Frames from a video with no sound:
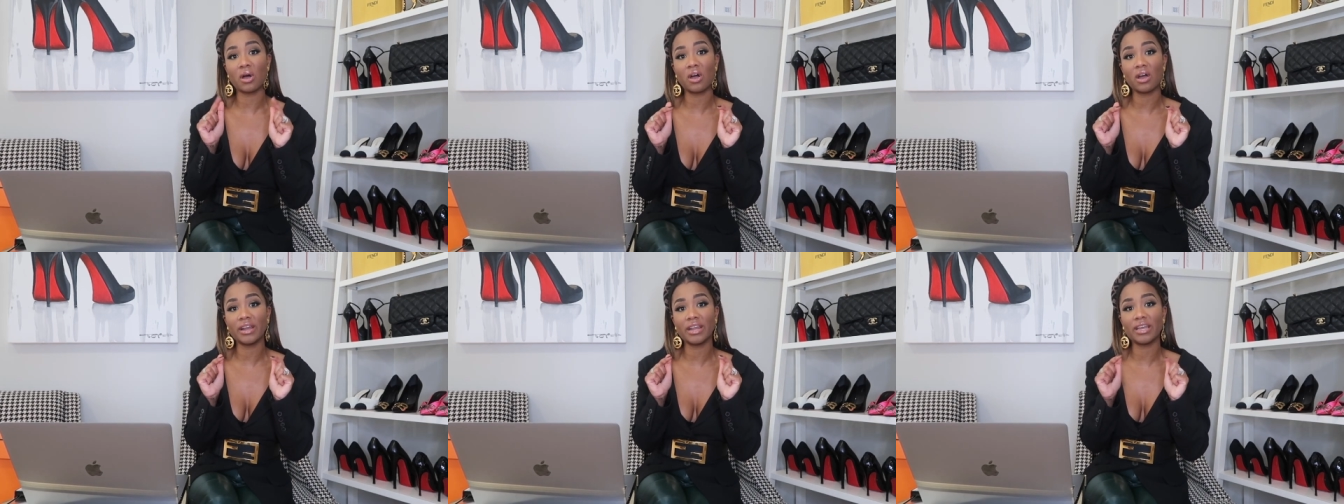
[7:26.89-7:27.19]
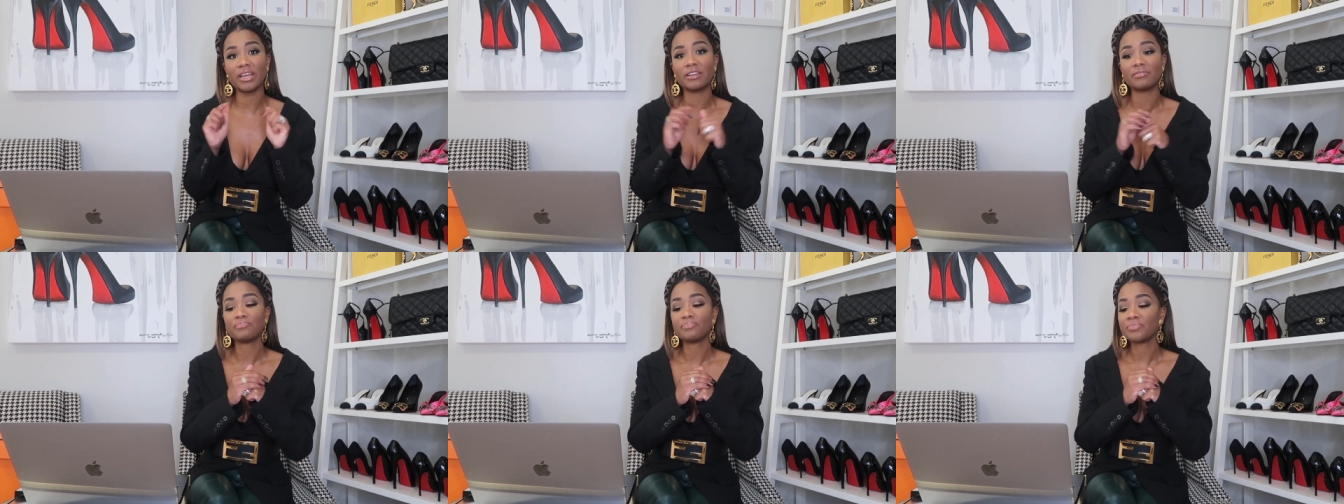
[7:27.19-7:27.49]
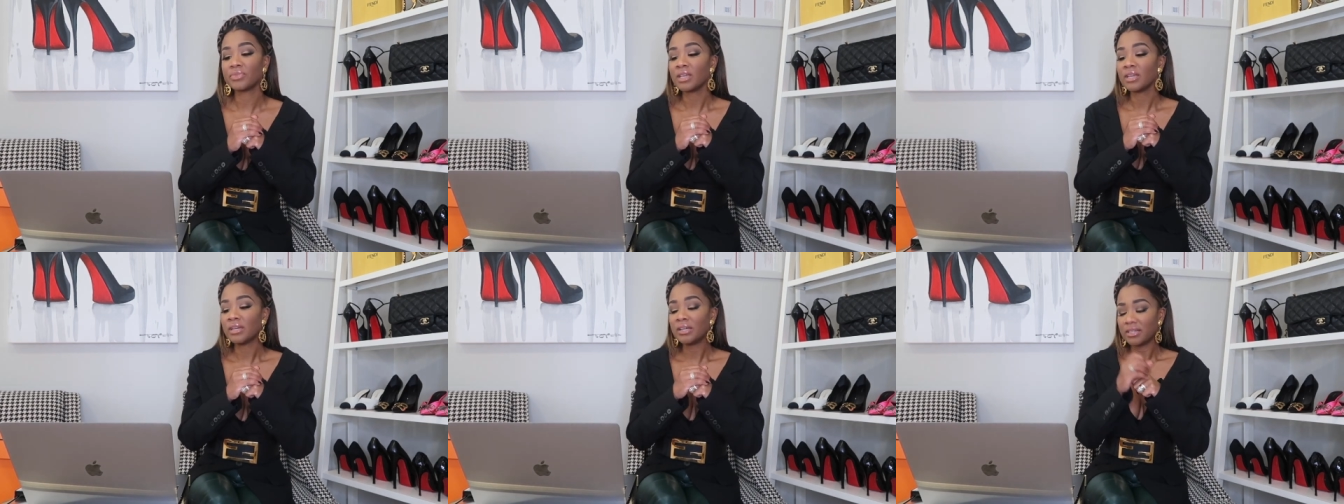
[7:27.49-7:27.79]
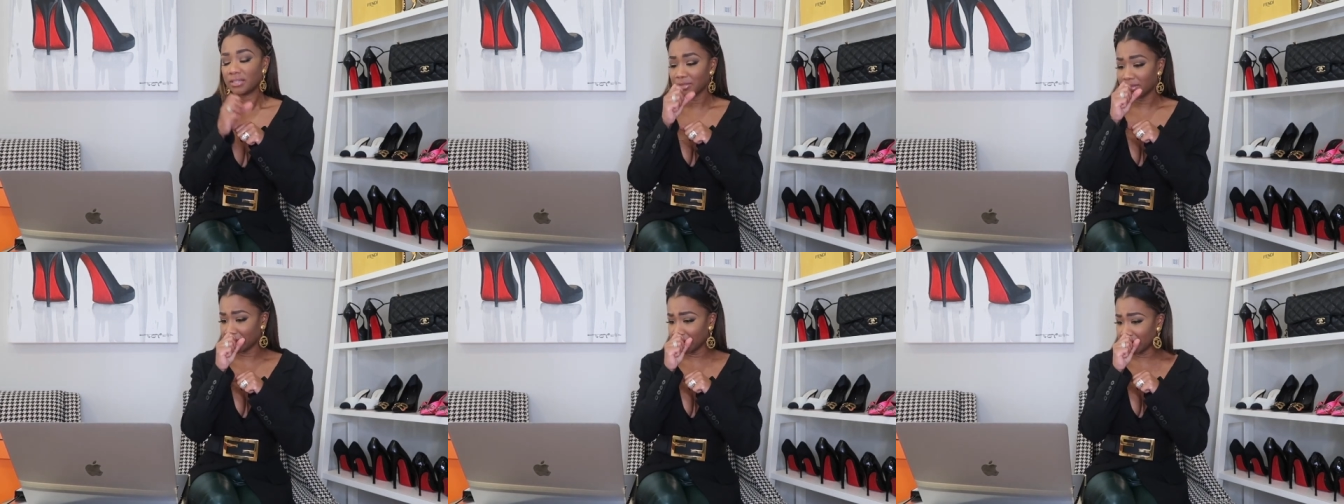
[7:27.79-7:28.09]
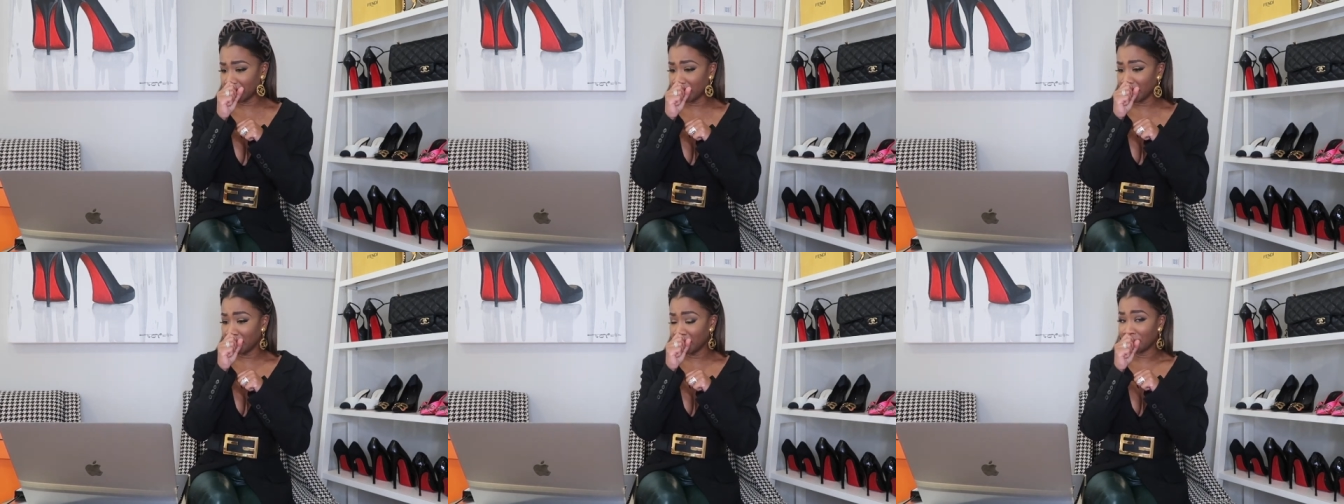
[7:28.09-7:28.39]
on it.
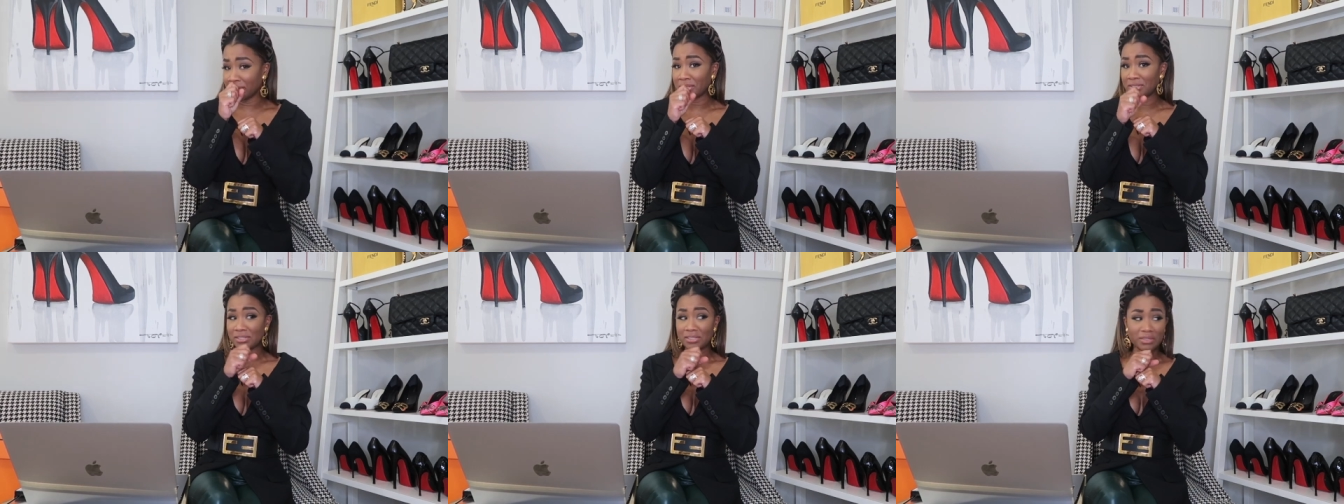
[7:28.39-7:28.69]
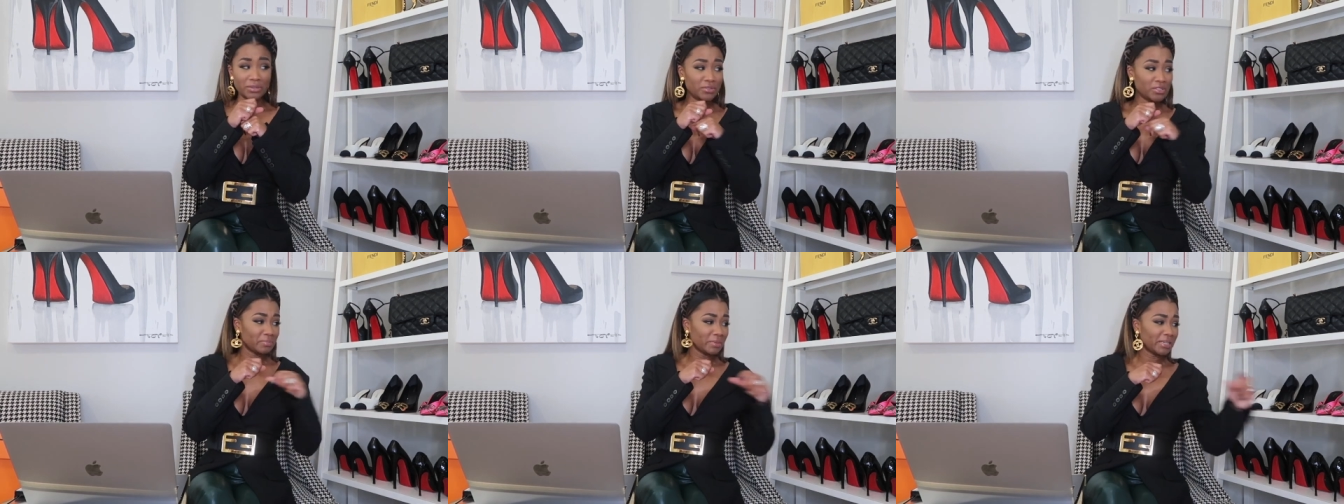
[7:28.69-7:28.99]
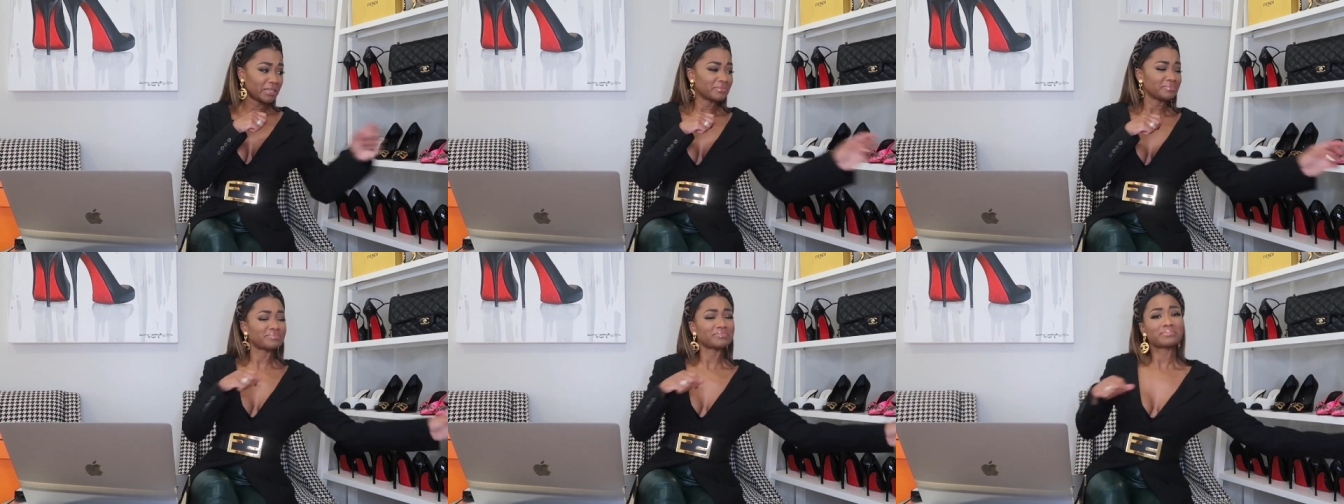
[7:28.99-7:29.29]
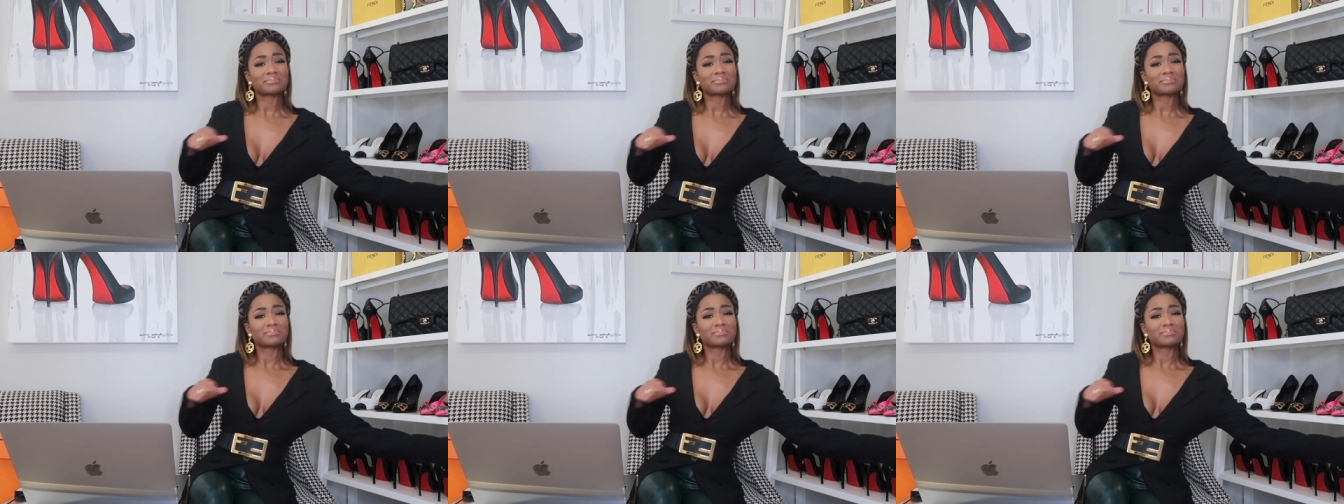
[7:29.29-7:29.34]
Excuse me.